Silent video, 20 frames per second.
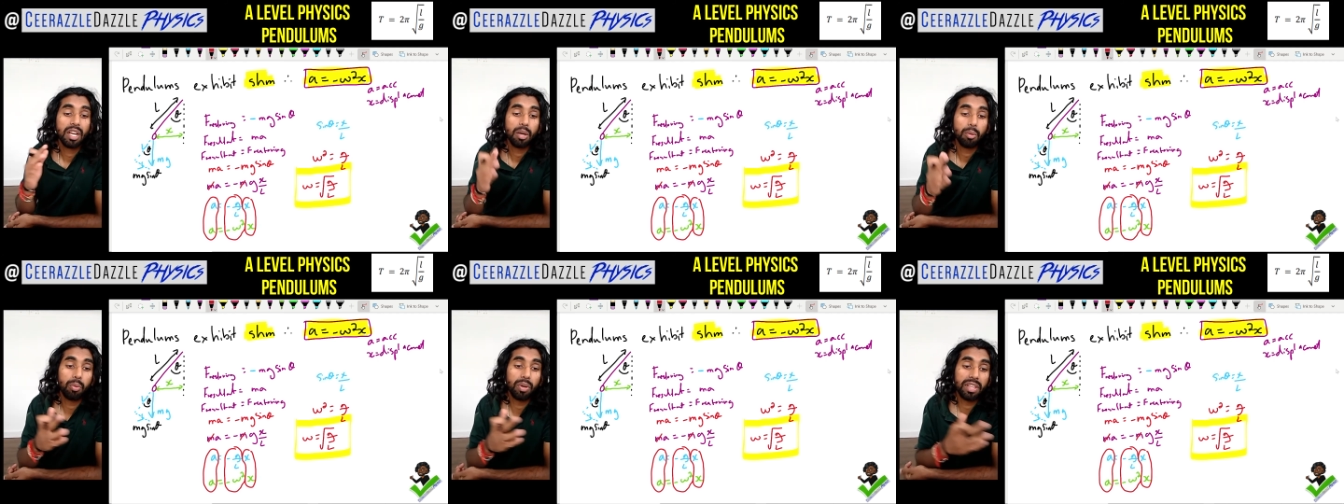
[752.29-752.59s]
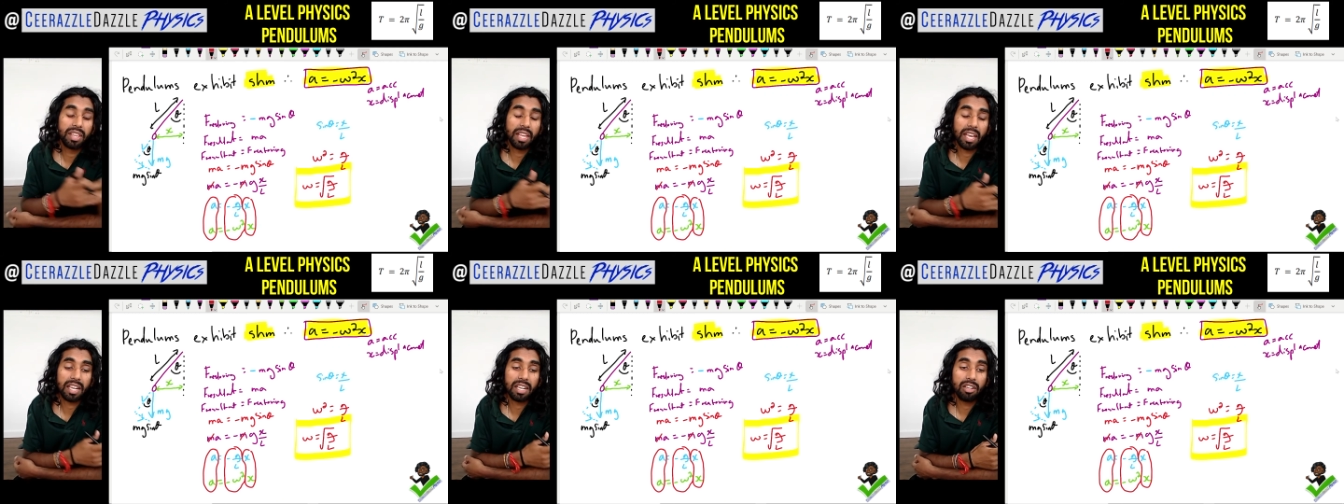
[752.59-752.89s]
We
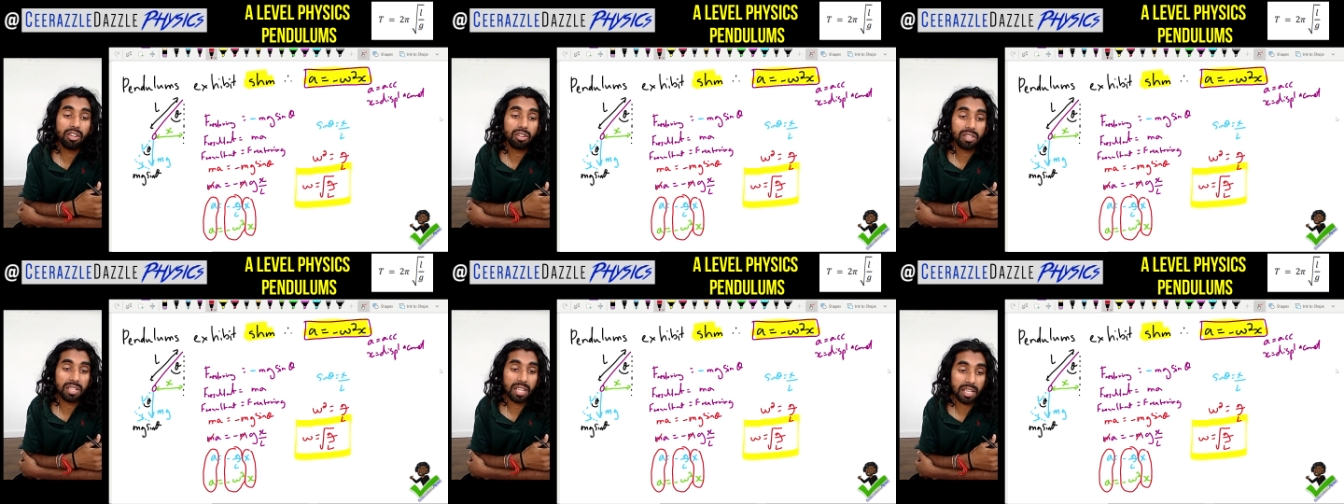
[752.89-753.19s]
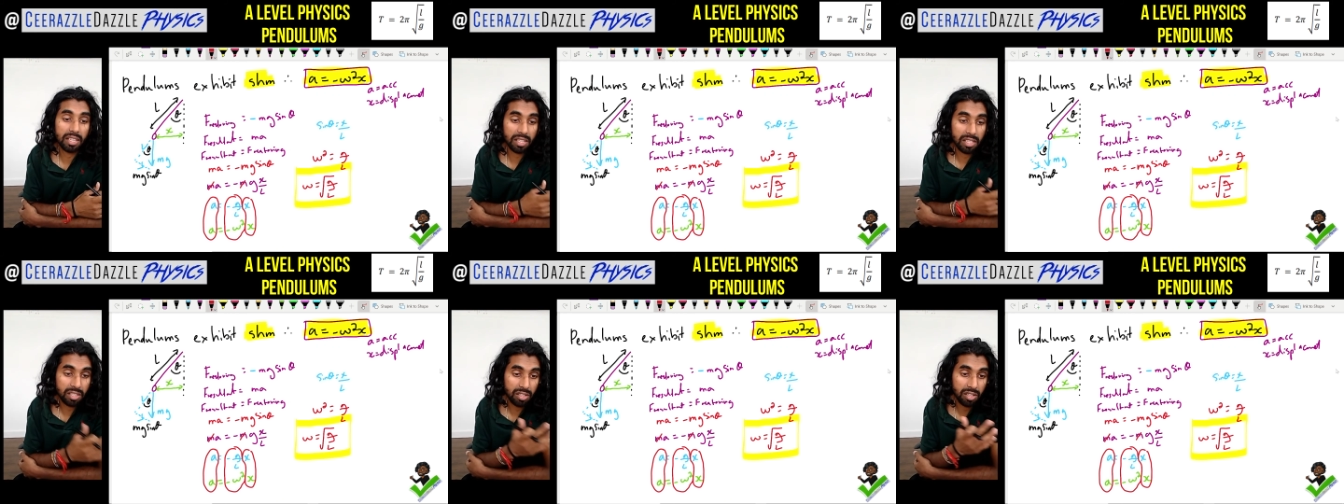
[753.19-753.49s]
then looked
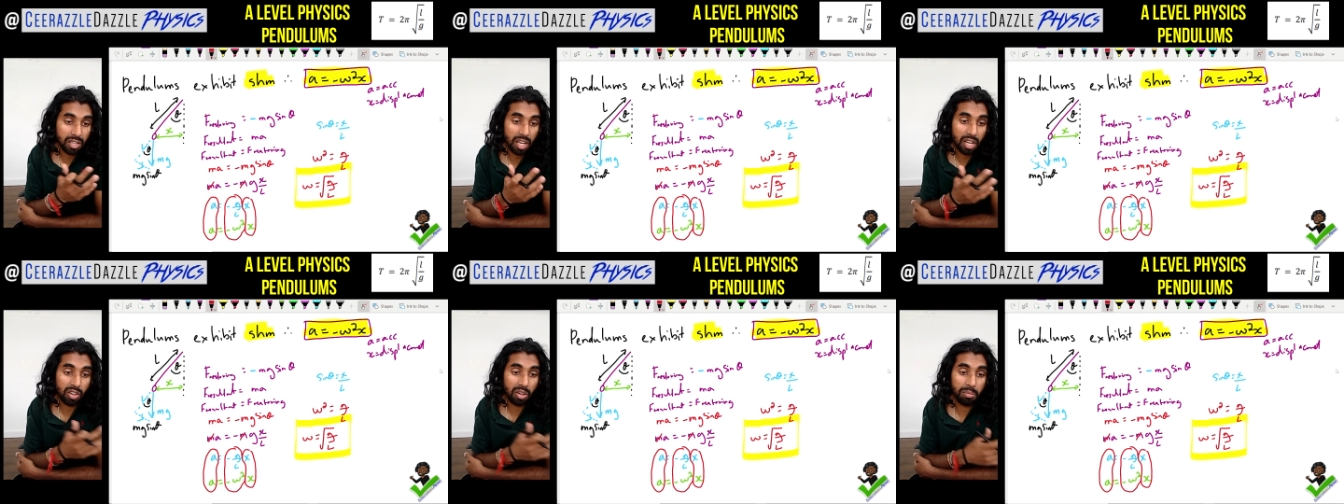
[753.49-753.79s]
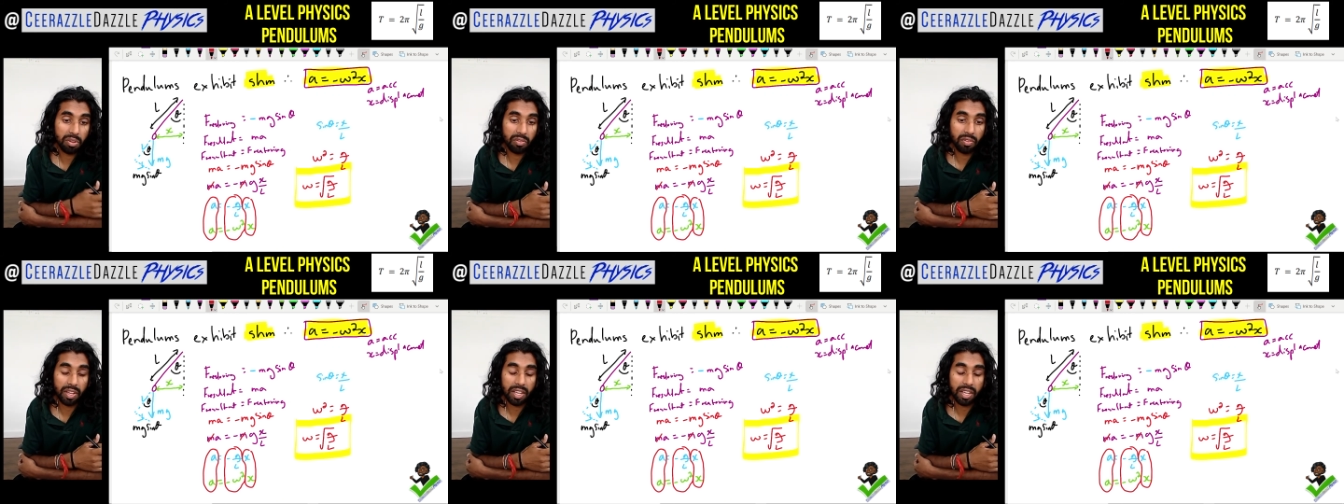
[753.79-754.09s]
at this
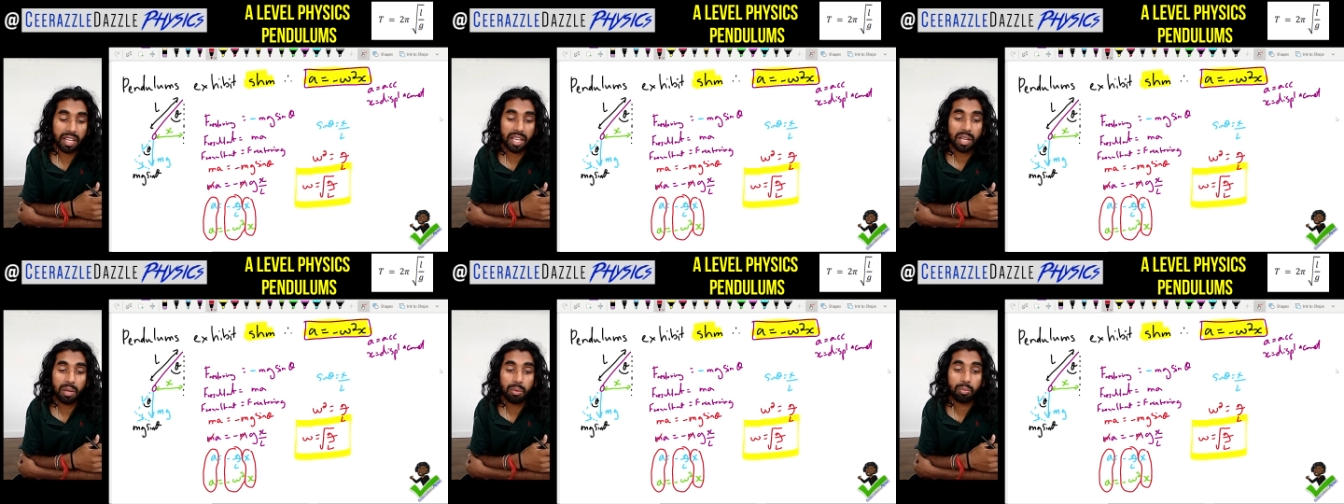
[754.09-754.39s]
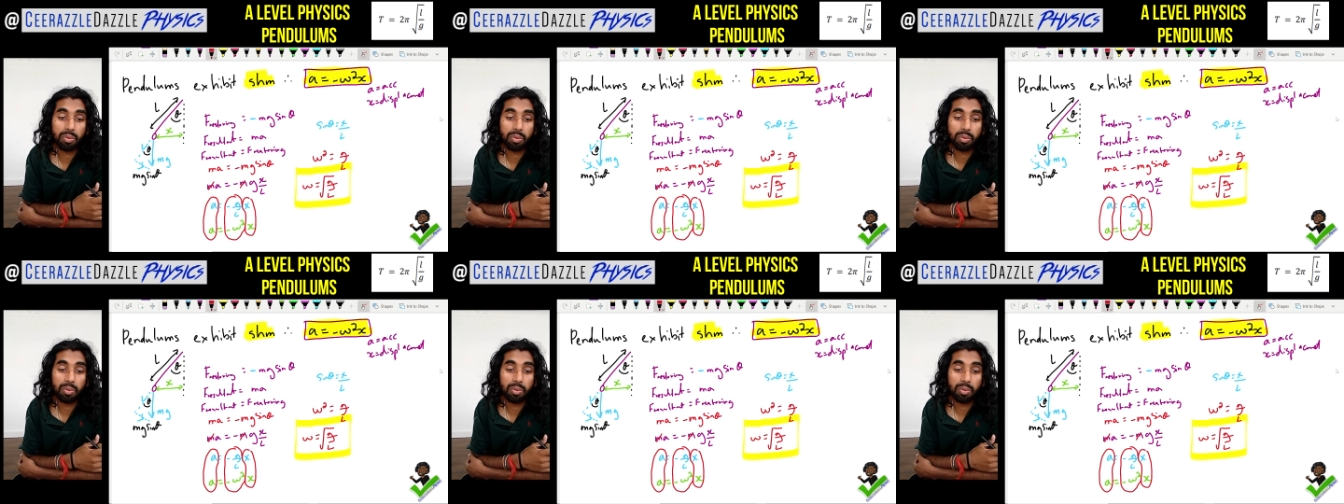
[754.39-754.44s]
diagram over here,